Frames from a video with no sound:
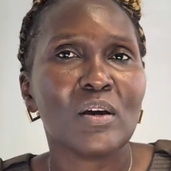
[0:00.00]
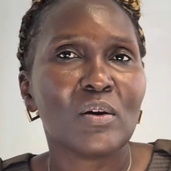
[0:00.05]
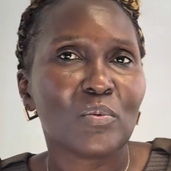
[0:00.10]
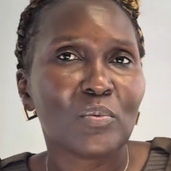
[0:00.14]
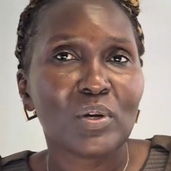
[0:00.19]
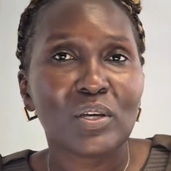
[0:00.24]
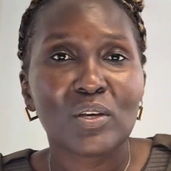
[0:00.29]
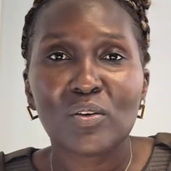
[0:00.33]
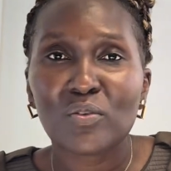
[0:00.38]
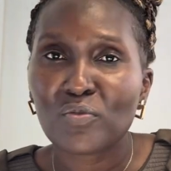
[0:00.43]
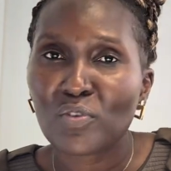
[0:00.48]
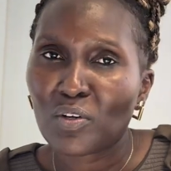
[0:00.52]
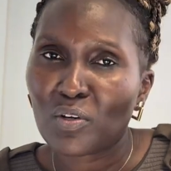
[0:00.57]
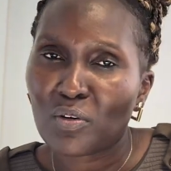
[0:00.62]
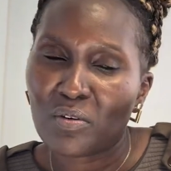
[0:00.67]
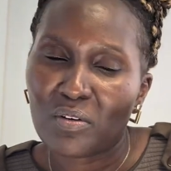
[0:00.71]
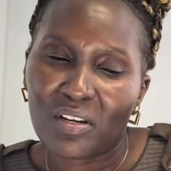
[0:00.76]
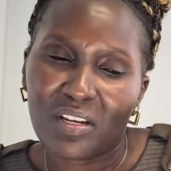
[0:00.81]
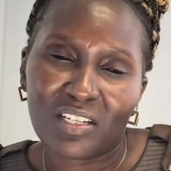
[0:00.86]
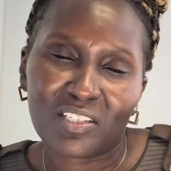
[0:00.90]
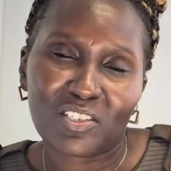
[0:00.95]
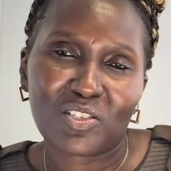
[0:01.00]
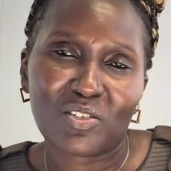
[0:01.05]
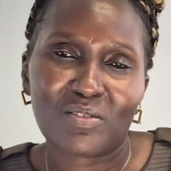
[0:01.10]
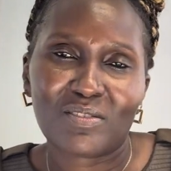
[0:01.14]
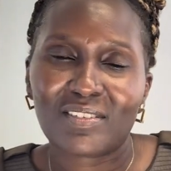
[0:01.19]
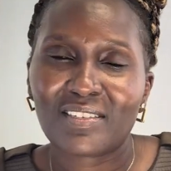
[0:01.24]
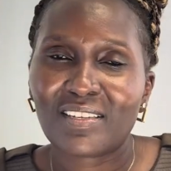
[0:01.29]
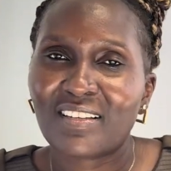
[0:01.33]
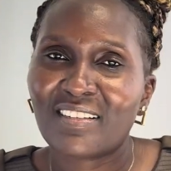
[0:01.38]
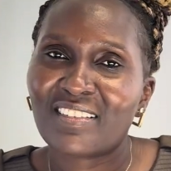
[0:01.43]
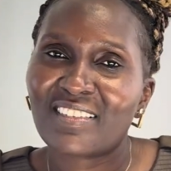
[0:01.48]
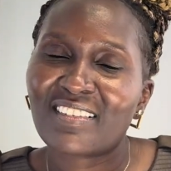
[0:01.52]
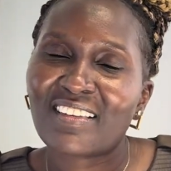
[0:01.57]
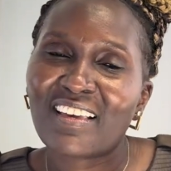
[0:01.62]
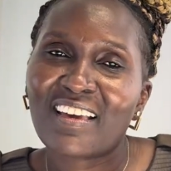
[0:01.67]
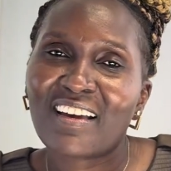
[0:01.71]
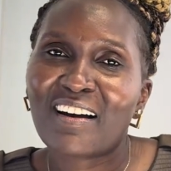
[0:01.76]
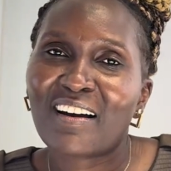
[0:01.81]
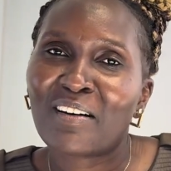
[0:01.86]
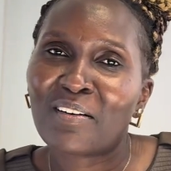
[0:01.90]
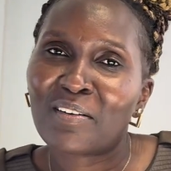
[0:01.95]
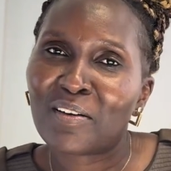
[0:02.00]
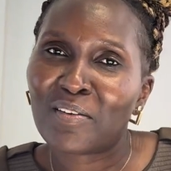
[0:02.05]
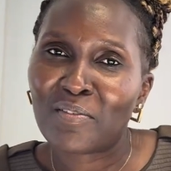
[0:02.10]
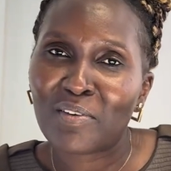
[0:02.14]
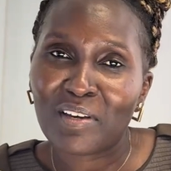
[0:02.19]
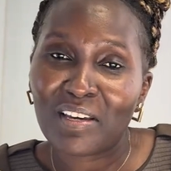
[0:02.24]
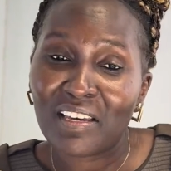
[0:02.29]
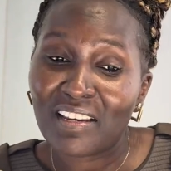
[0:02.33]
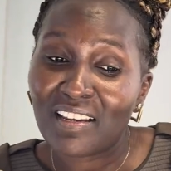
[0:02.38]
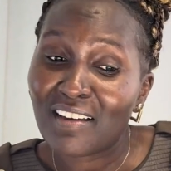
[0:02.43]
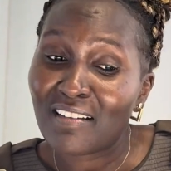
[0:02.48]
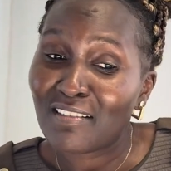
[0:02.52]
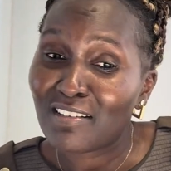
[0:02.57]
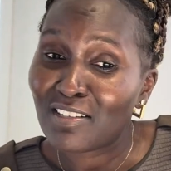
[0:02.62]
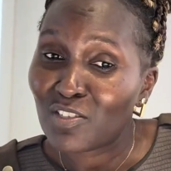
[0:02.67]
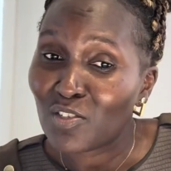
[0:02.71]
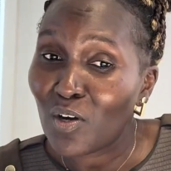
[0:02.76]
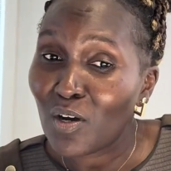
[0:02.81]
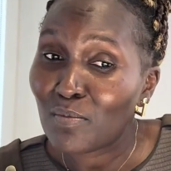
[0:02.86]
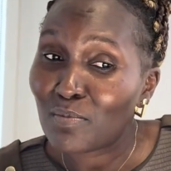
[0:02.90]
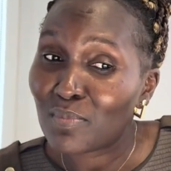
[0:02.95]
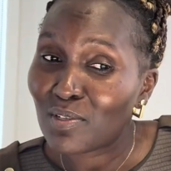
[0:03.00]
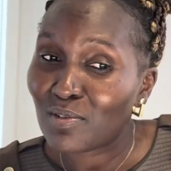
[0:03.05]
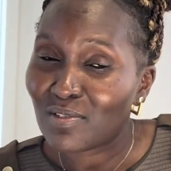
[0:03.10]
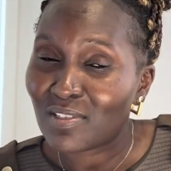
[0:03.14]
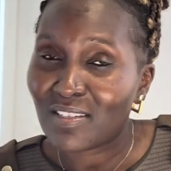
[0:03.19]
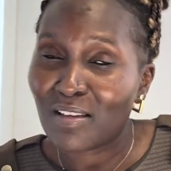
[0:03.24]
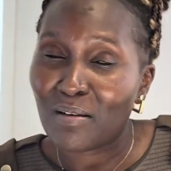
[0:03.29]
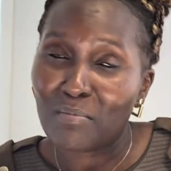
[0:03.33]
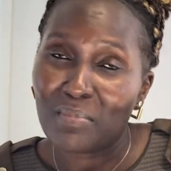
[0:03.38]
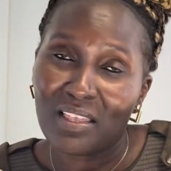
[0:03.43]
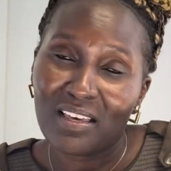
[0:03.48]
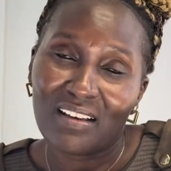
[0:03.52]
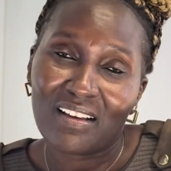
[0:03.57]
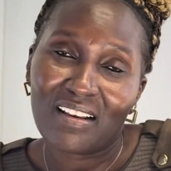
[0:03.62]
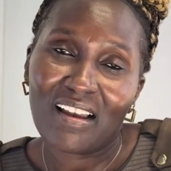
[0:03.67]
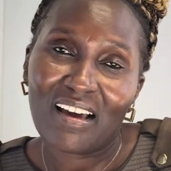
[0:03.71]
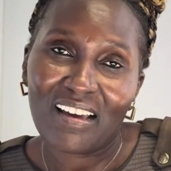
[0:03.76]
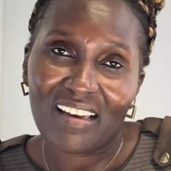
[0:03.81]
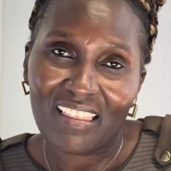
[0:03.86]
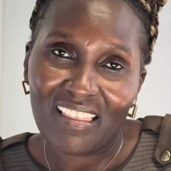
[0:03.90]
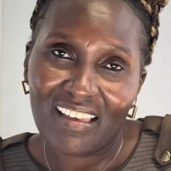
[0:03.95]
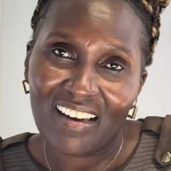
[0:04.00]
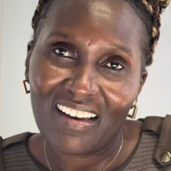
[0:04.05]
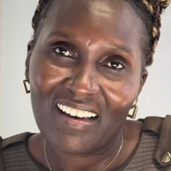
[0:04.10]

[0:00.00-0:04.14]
we give you connections and see how if you can get a job or something like that.